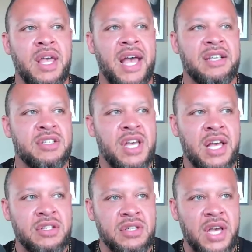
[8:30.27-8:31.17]
as
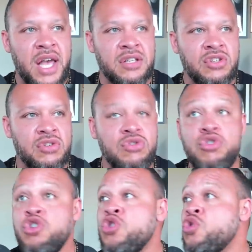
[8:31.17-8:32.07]
as as
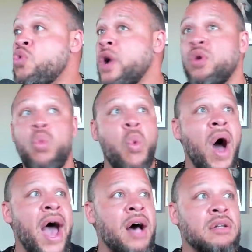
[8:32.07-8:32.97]
new and
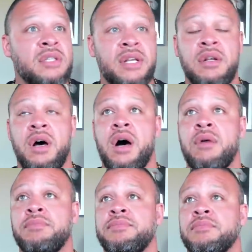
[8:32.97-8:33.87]
wild and
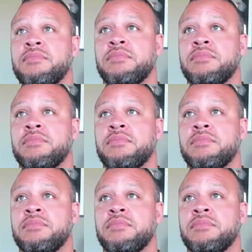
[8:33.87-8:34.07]
um